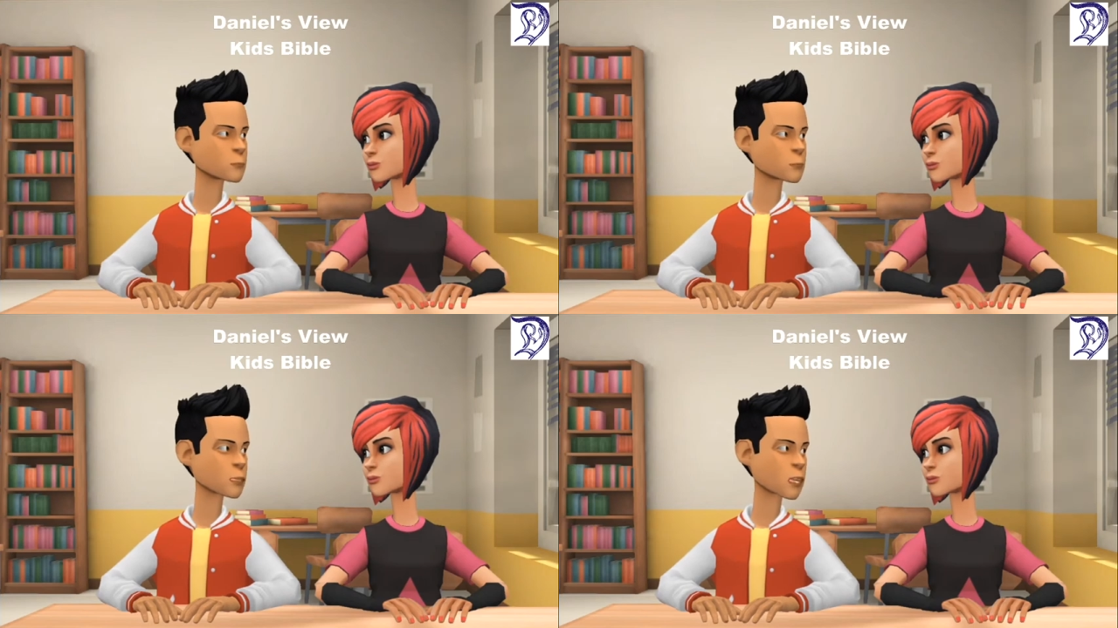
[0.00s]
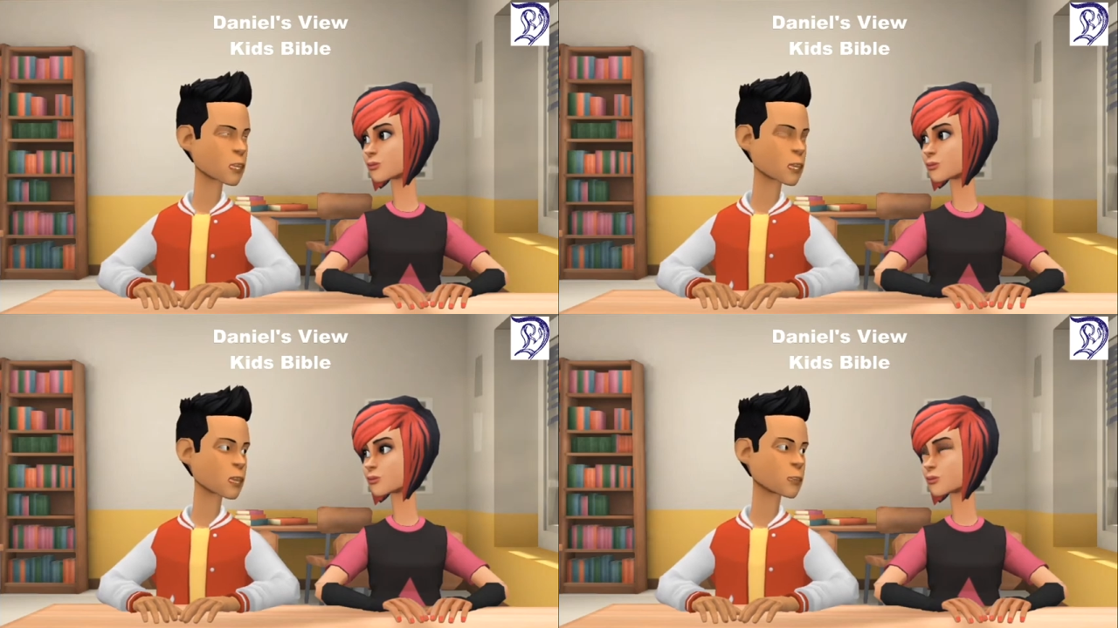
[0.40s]

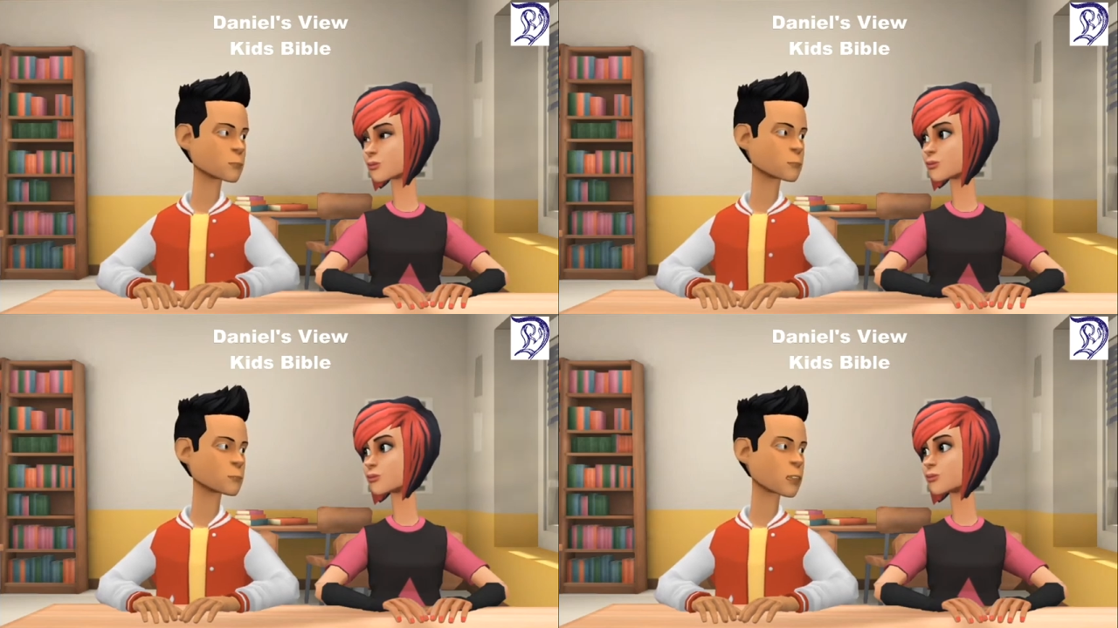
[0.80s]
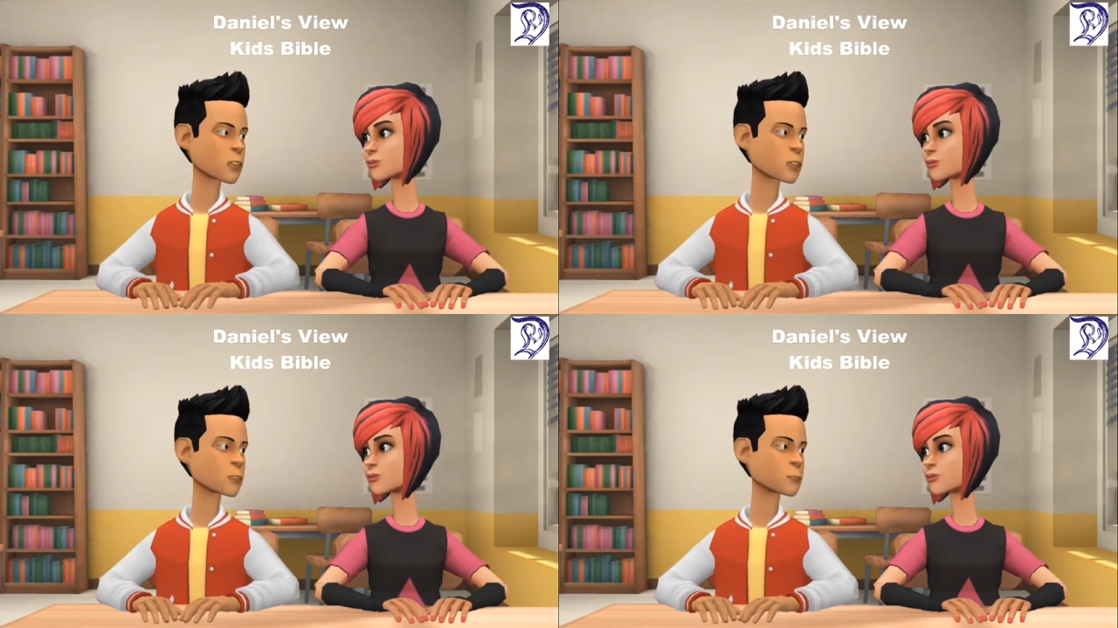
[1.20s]
Speaker 1: Suddenly,
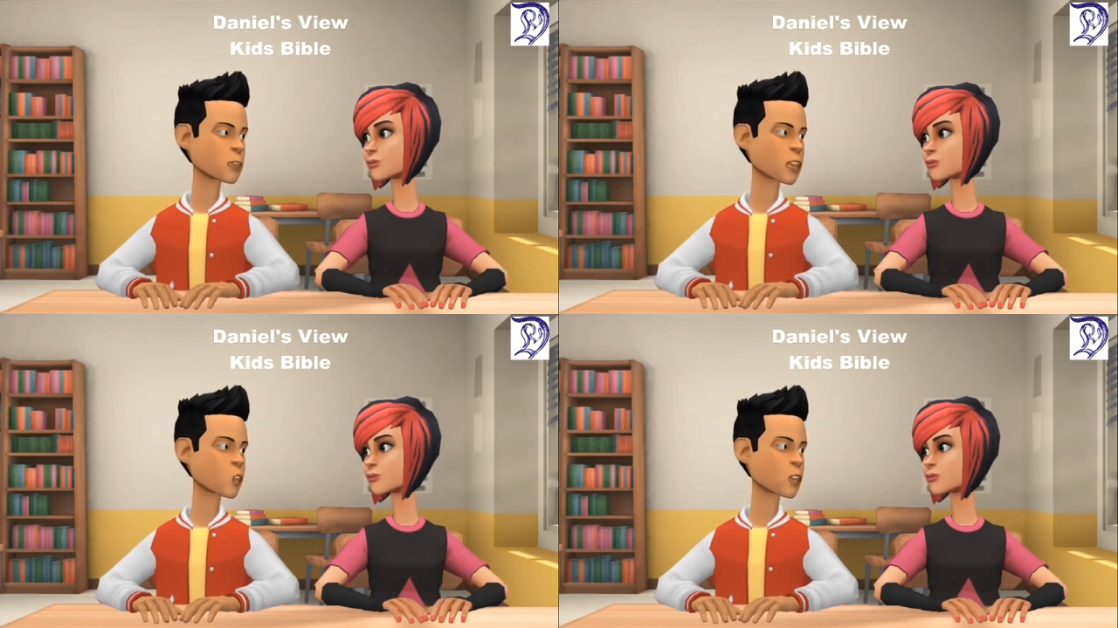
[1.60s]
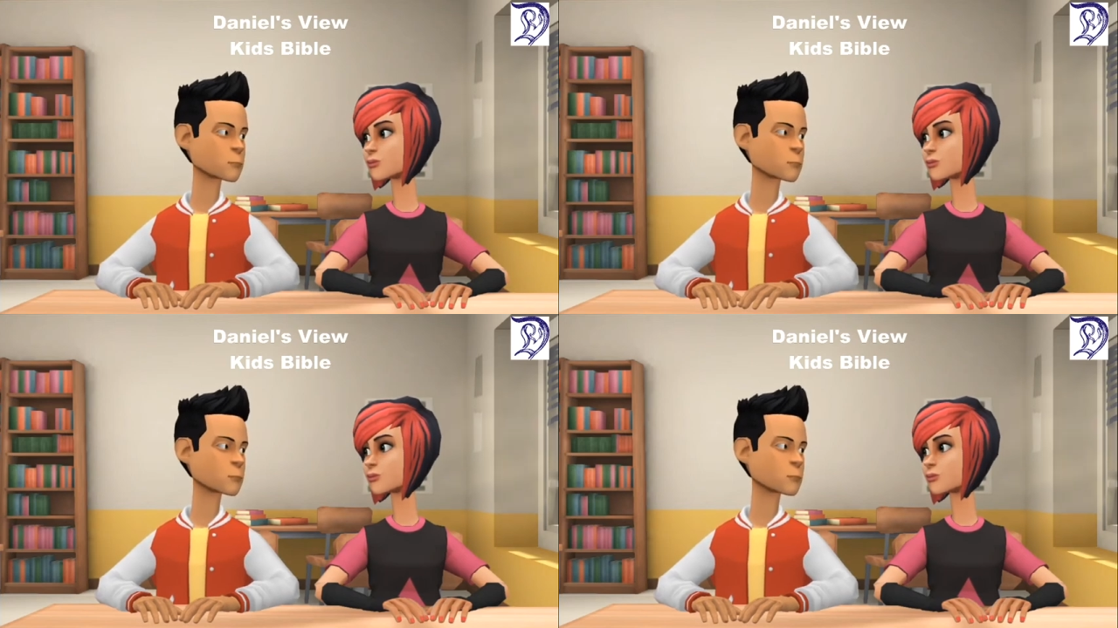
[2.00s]
Jesus appeared to
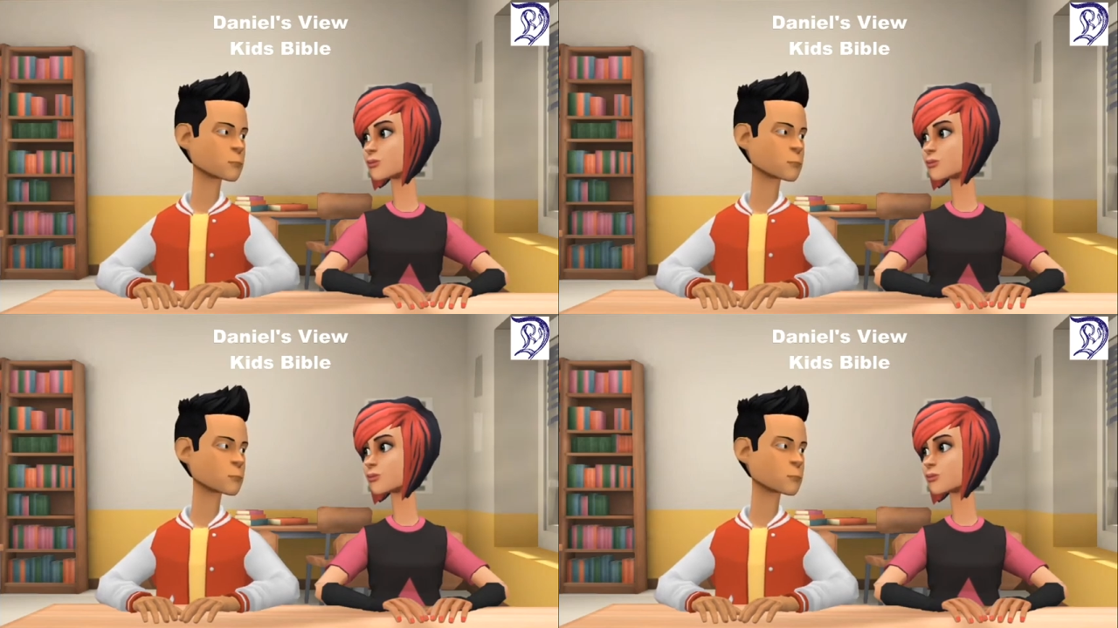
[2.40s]
them.